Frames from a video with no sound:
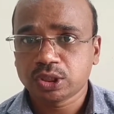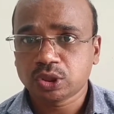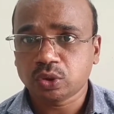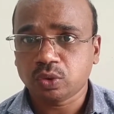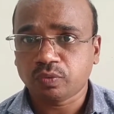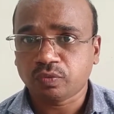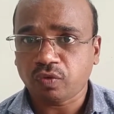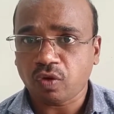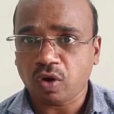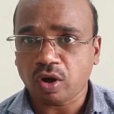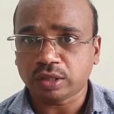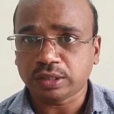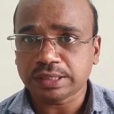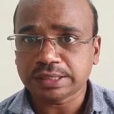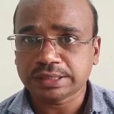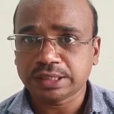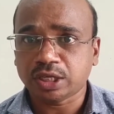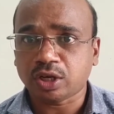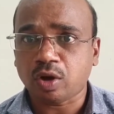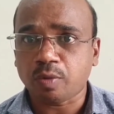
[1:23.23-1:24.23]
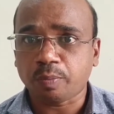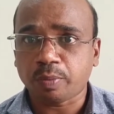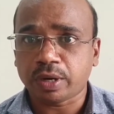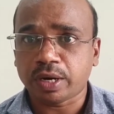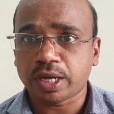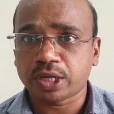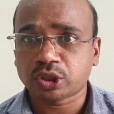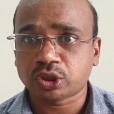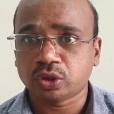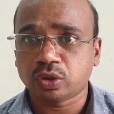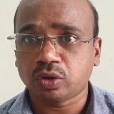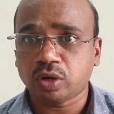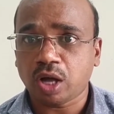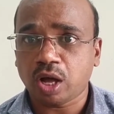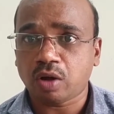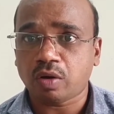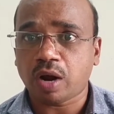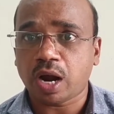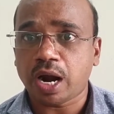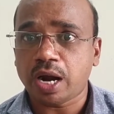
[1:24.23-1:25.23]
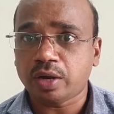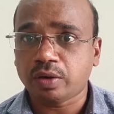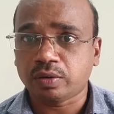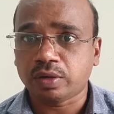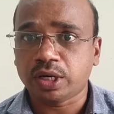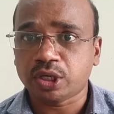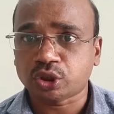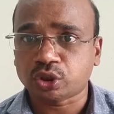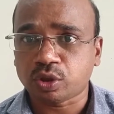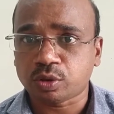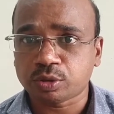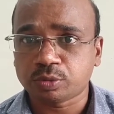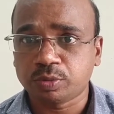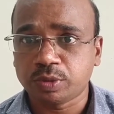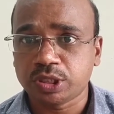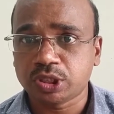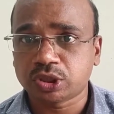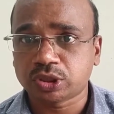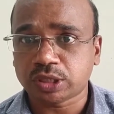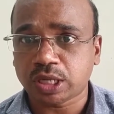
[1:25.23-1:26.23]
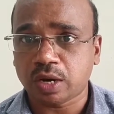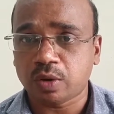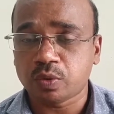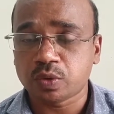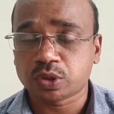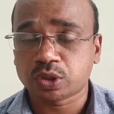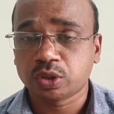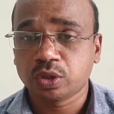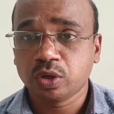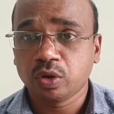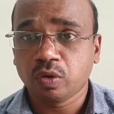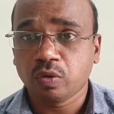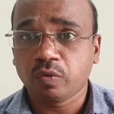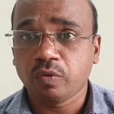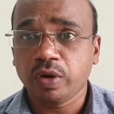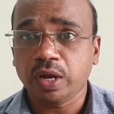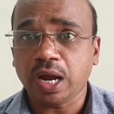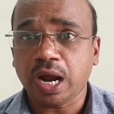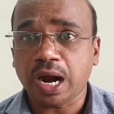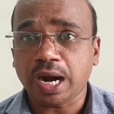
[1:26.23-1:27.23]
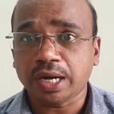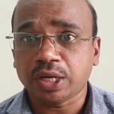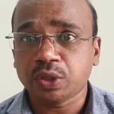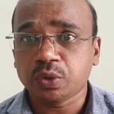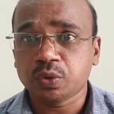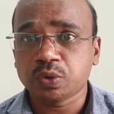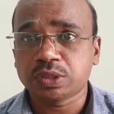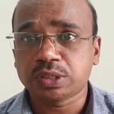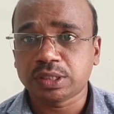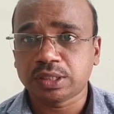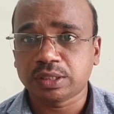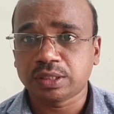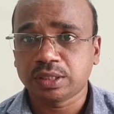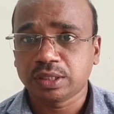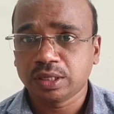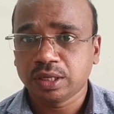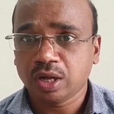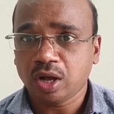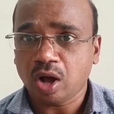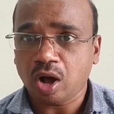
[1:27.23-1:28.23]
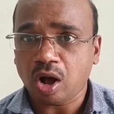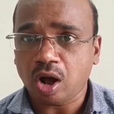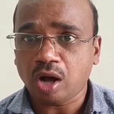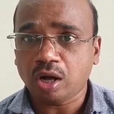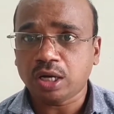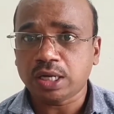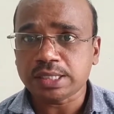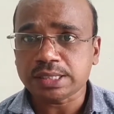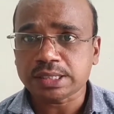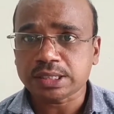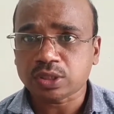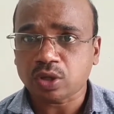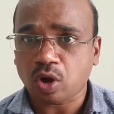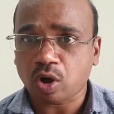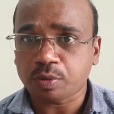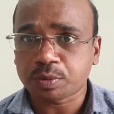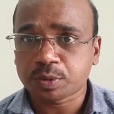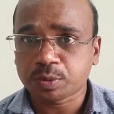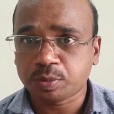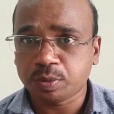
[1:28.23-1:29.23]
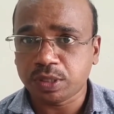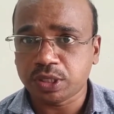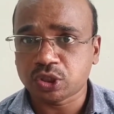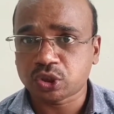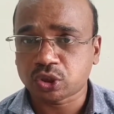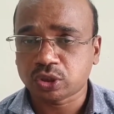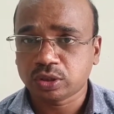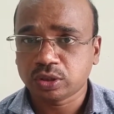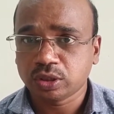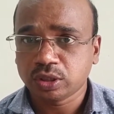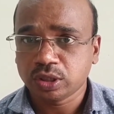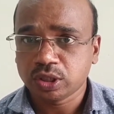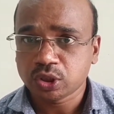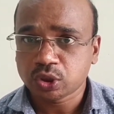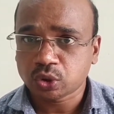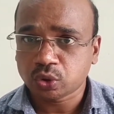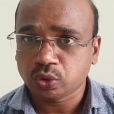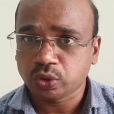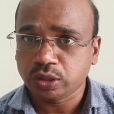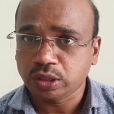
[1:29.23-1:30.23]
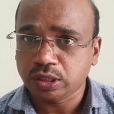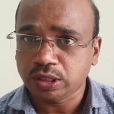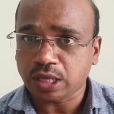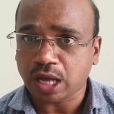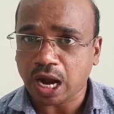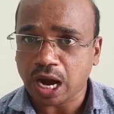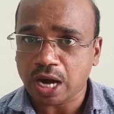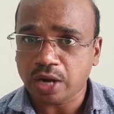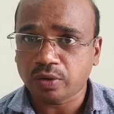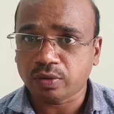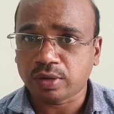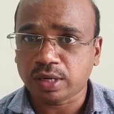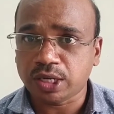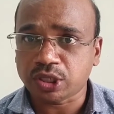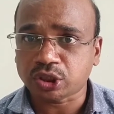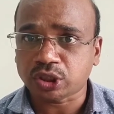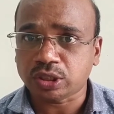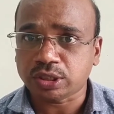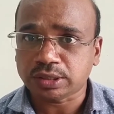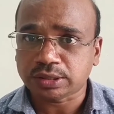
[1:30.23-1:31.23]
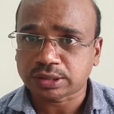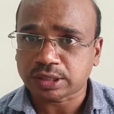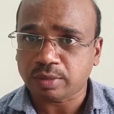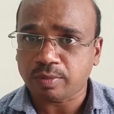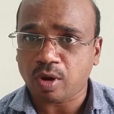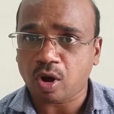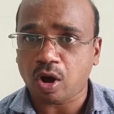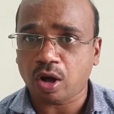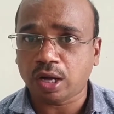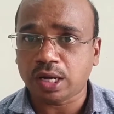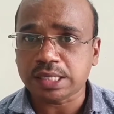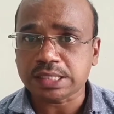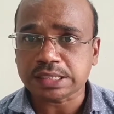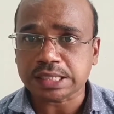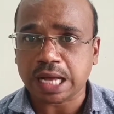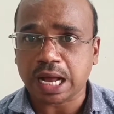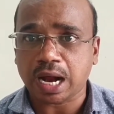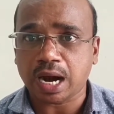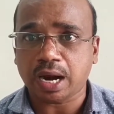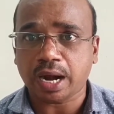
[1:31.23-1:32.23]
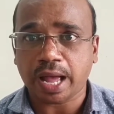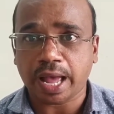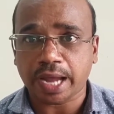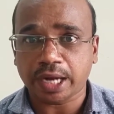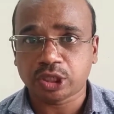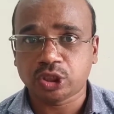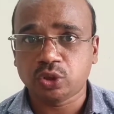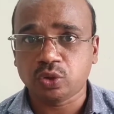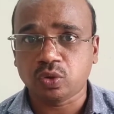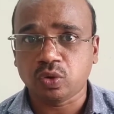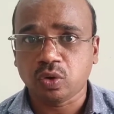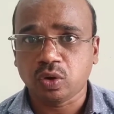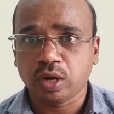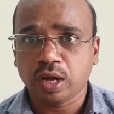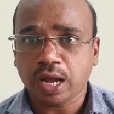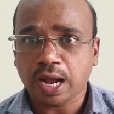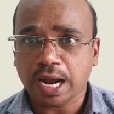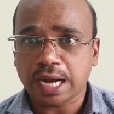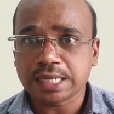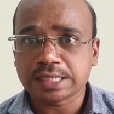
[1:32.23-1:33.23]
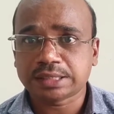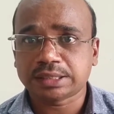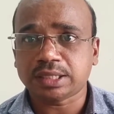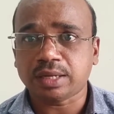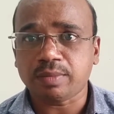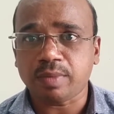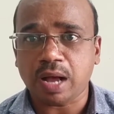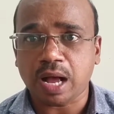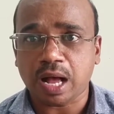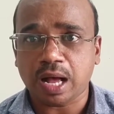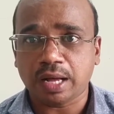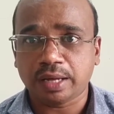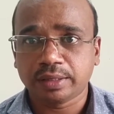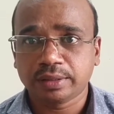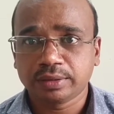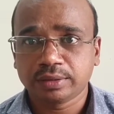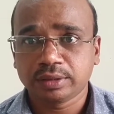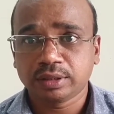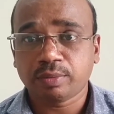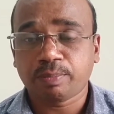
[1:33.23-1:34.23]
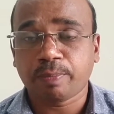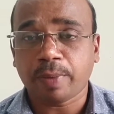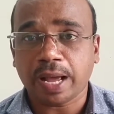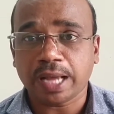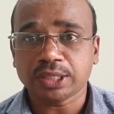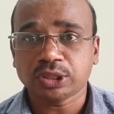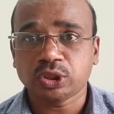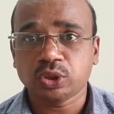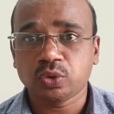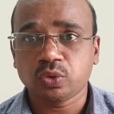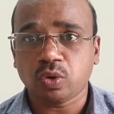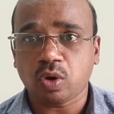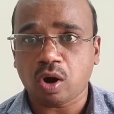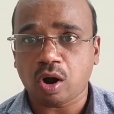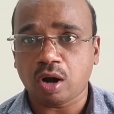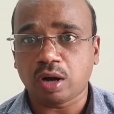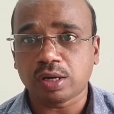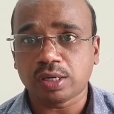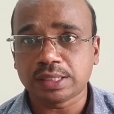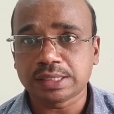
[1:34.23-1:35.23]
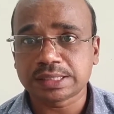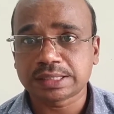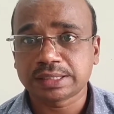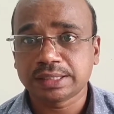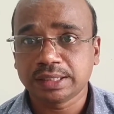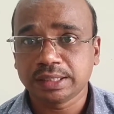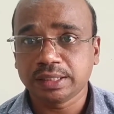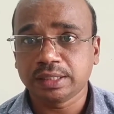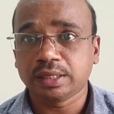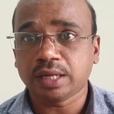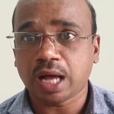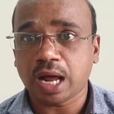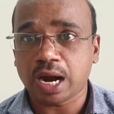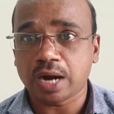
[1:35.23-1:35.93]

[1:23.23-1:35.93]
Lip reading: So for the sake of production or articulation of speech sounds, we are using organs of speech. So in the articulation, some organs are active and some are the passive organs in